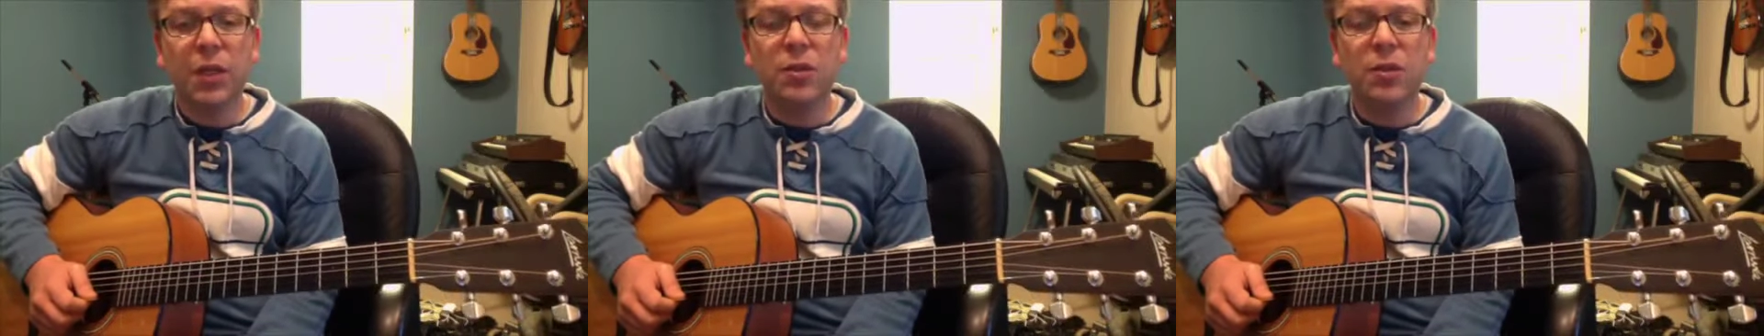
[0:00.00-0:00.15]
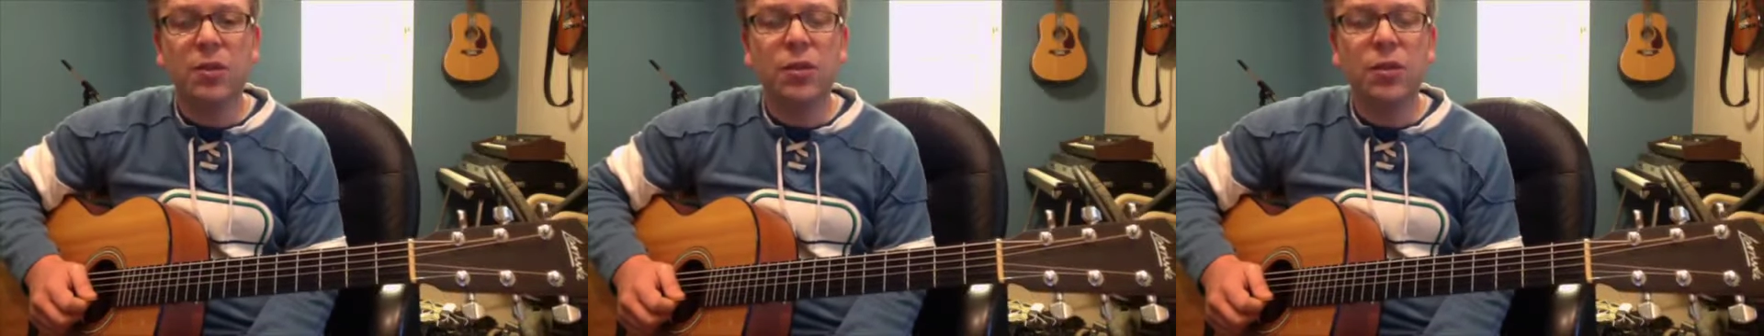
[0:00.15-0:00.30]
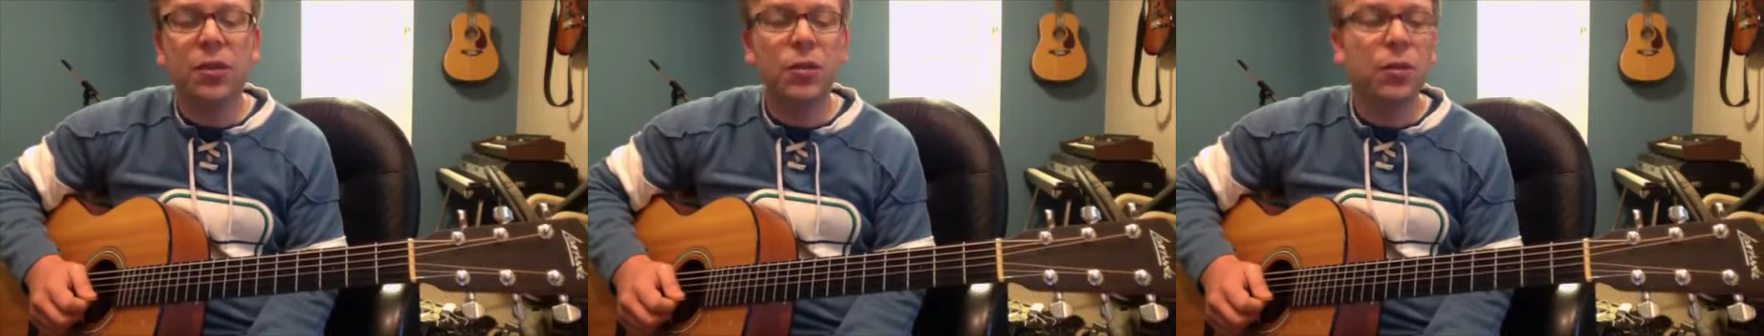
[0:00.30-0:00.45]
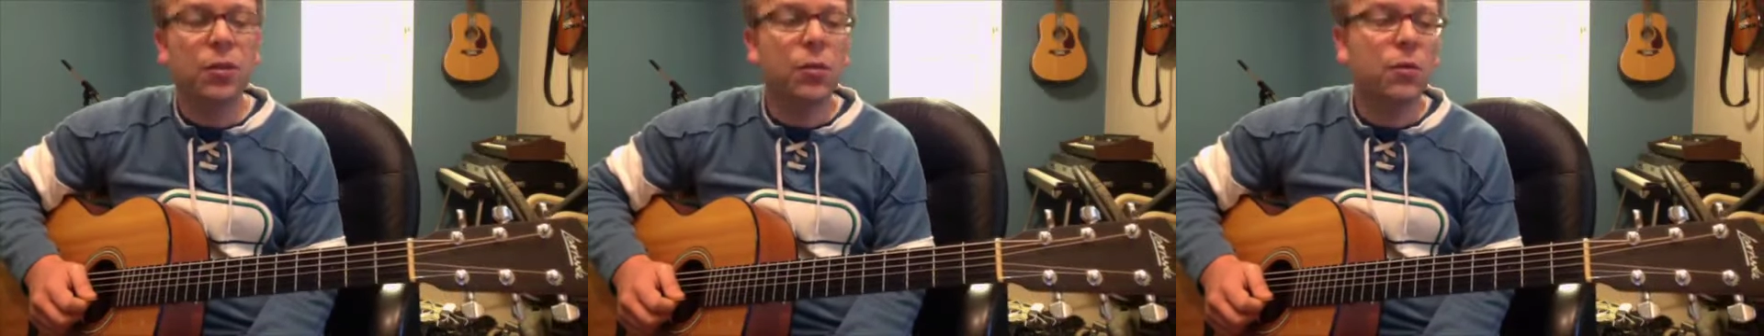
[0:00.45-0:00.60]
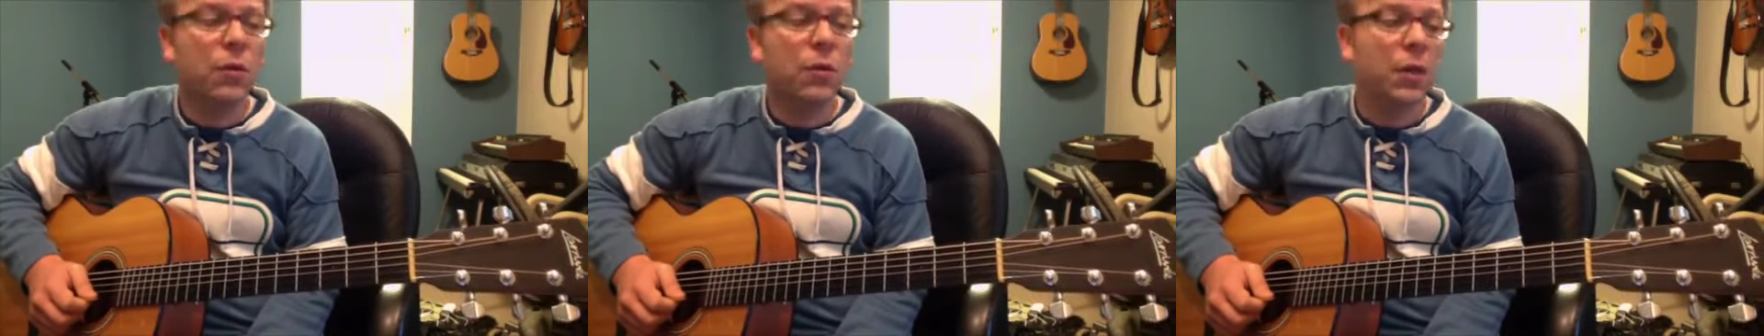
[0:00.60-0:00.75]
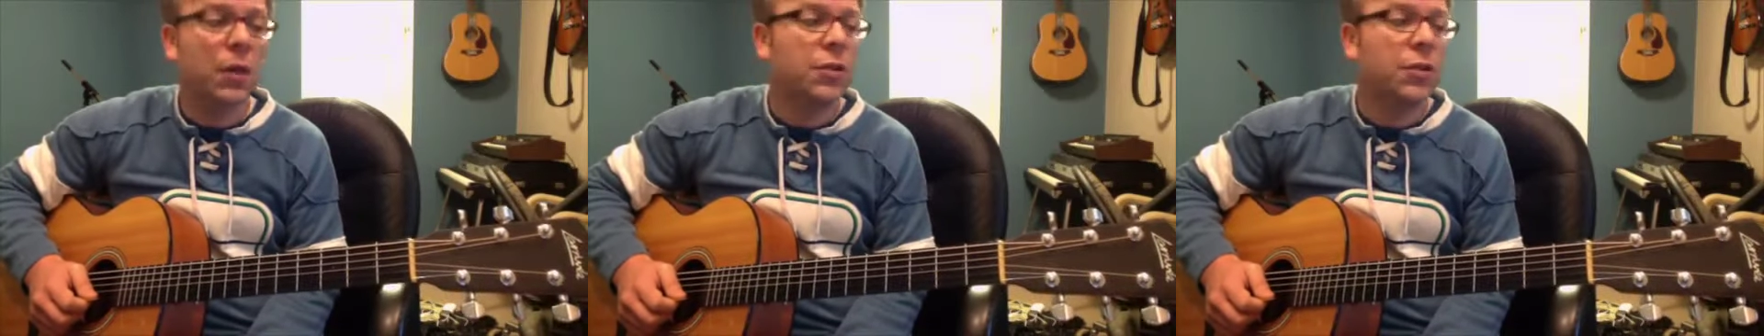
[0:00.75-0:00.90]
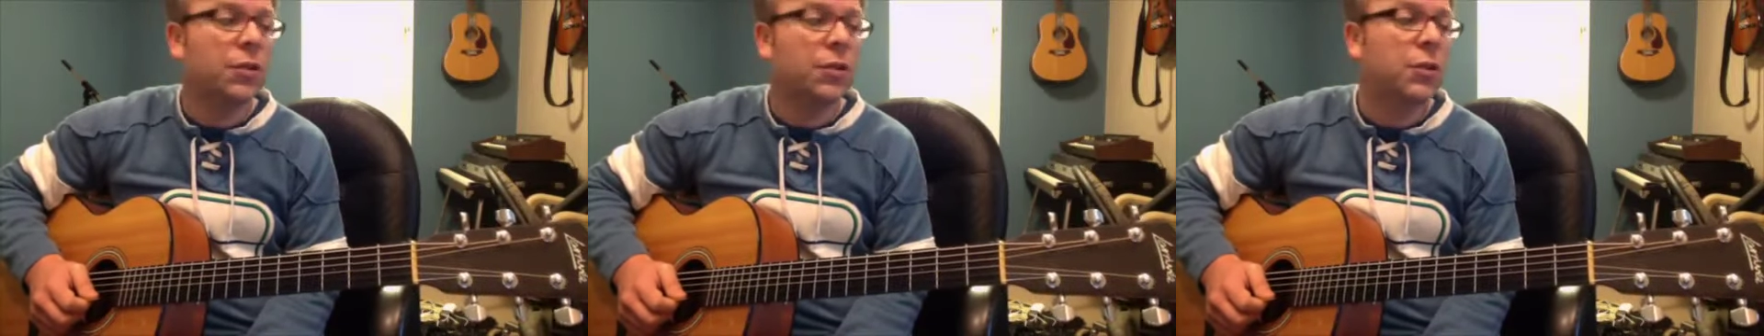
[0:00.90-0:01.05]
So you go
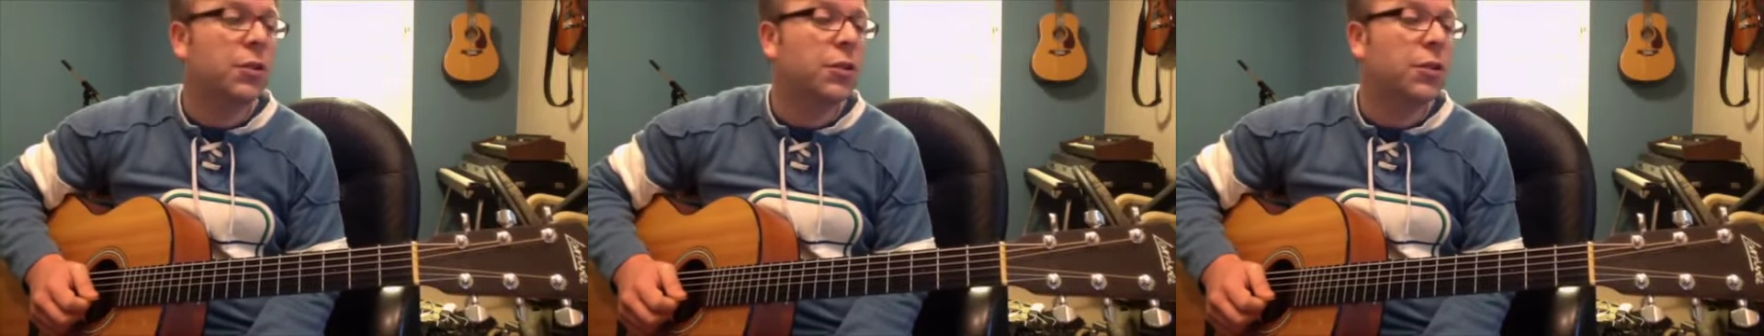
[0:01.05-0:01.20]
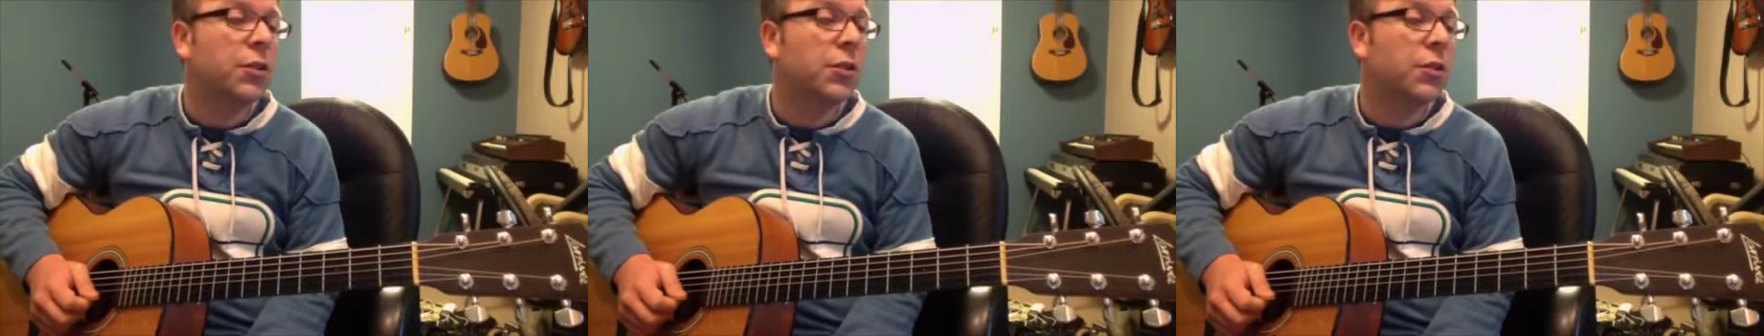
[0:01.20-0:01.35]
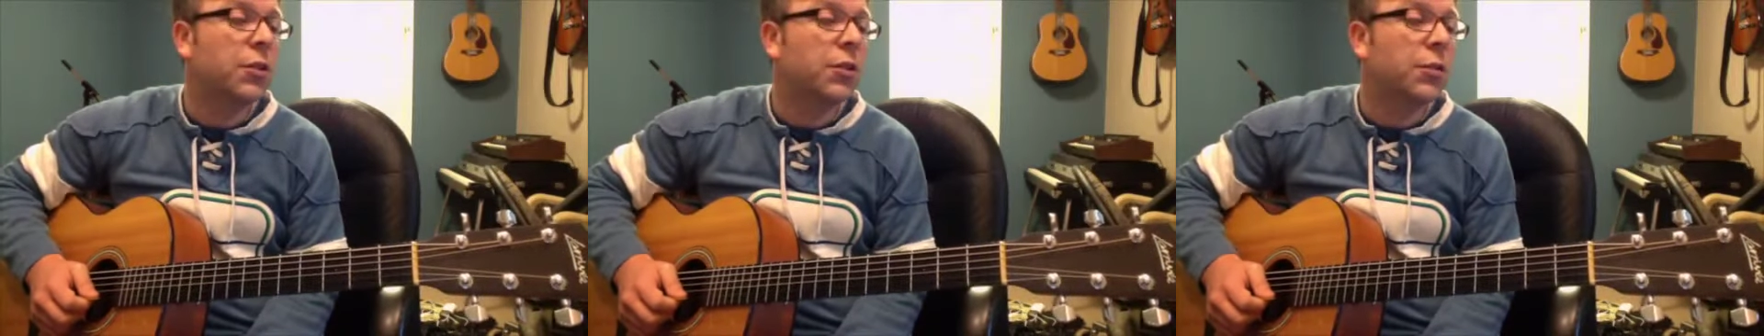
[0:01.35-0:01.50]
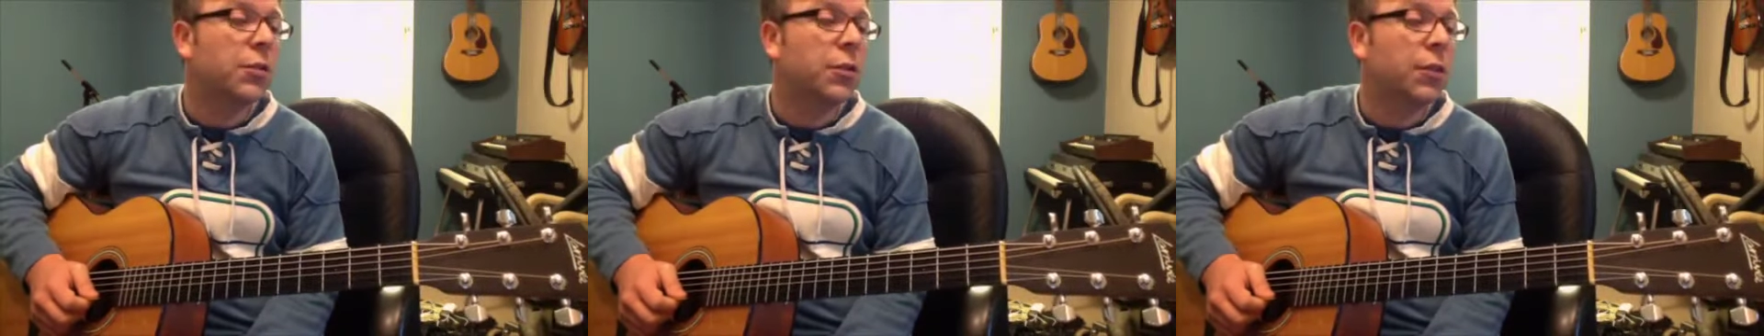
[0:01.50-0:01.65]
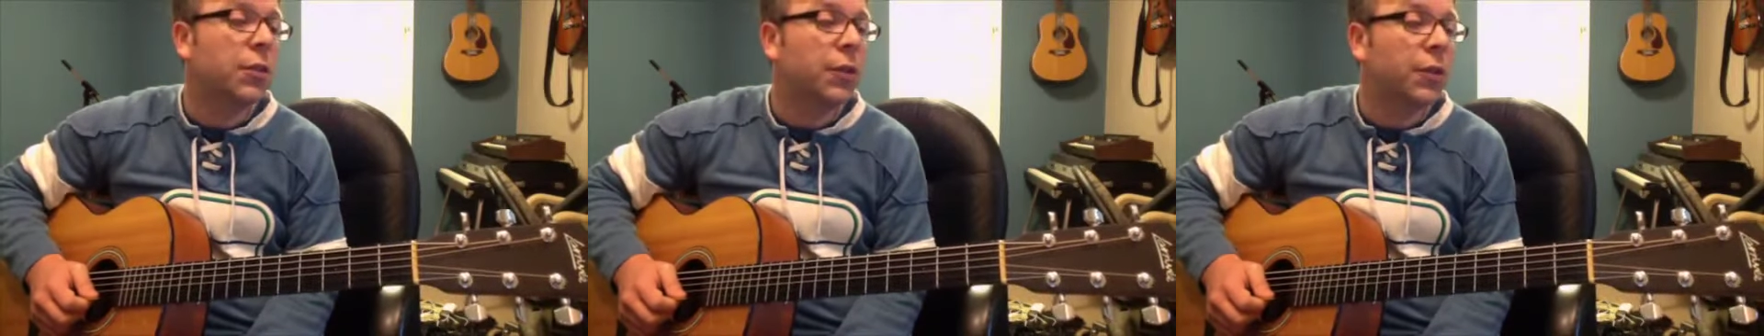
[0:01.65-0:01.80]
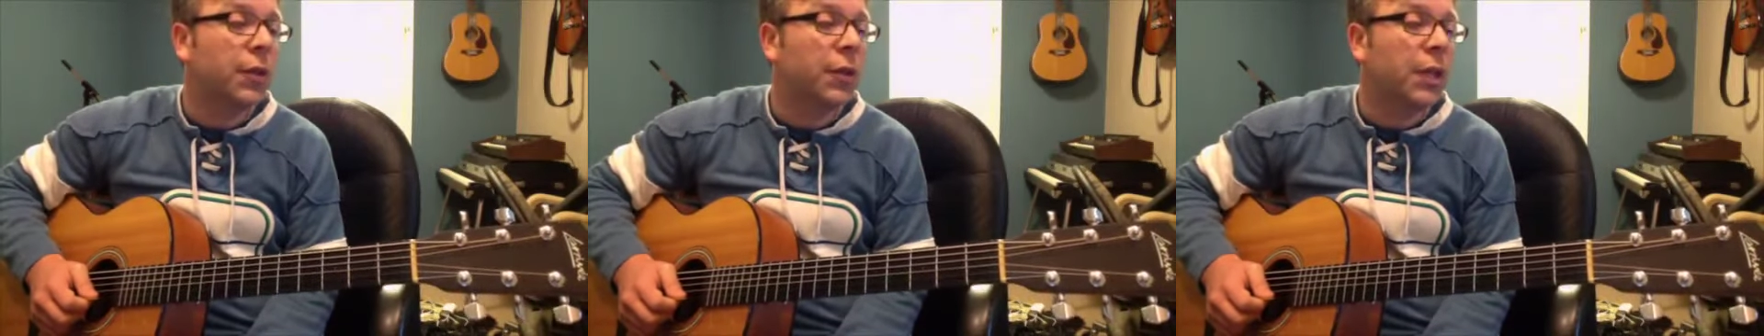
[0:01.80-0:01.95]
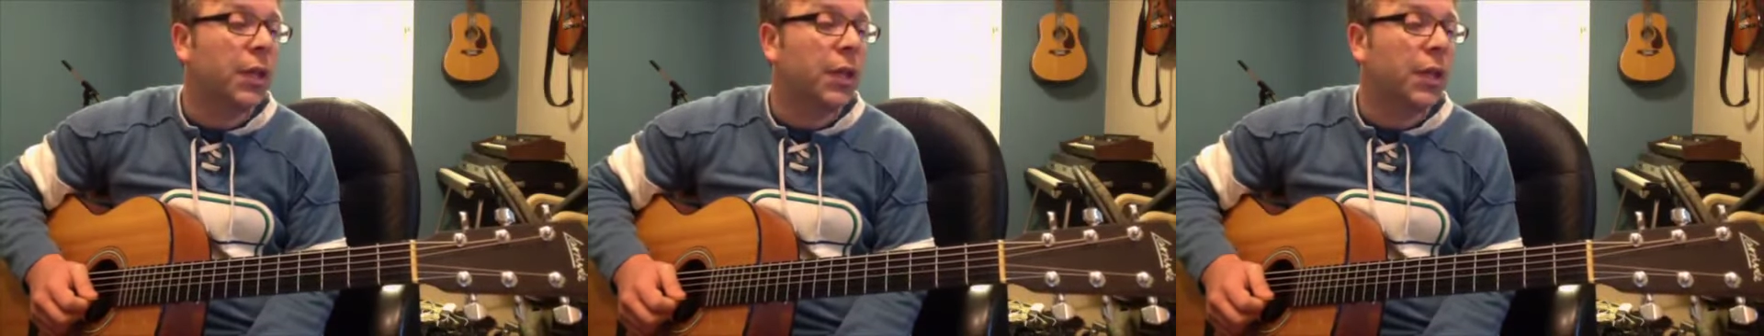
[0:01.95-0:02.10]
one, two,
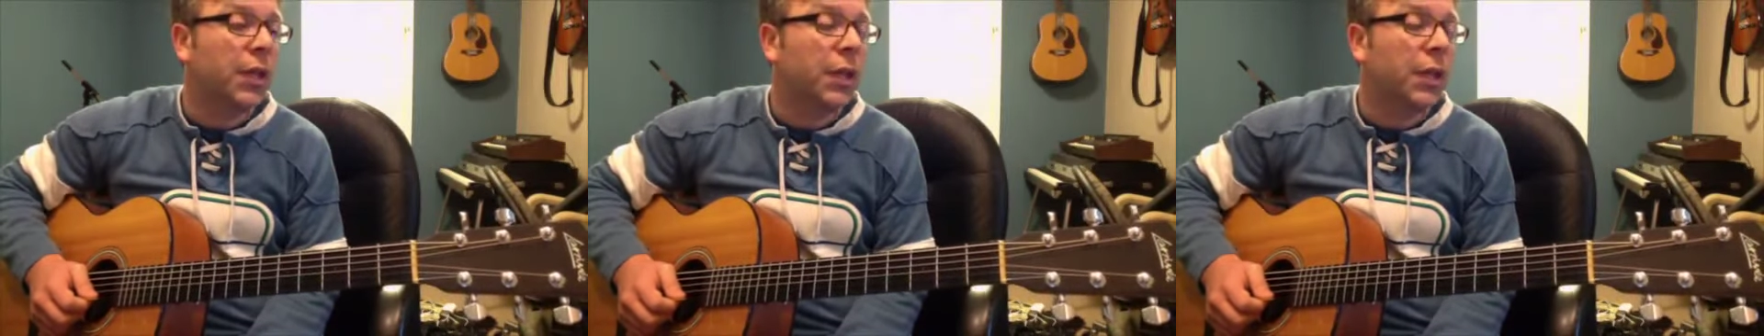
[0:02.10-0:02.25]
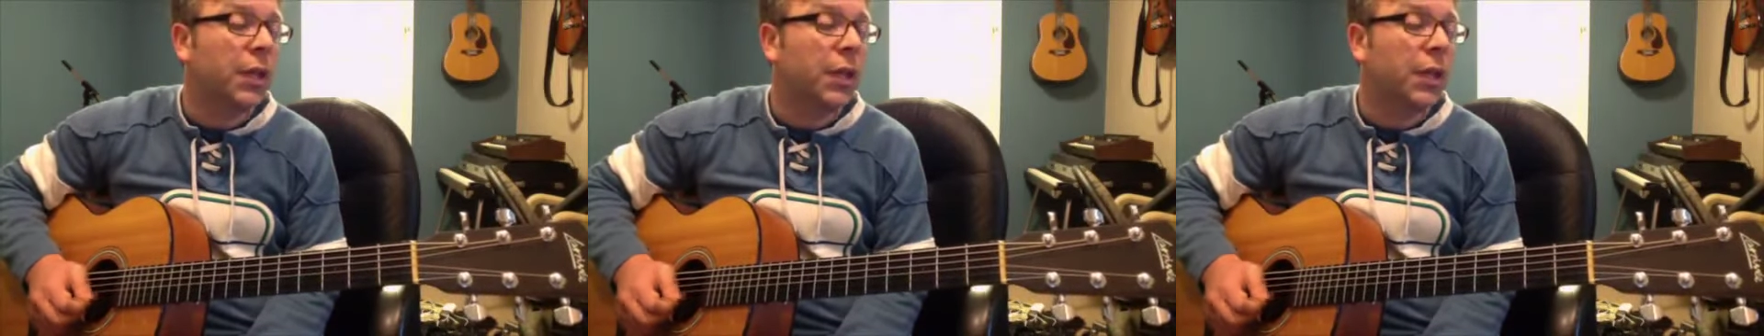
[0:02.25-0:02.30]
three,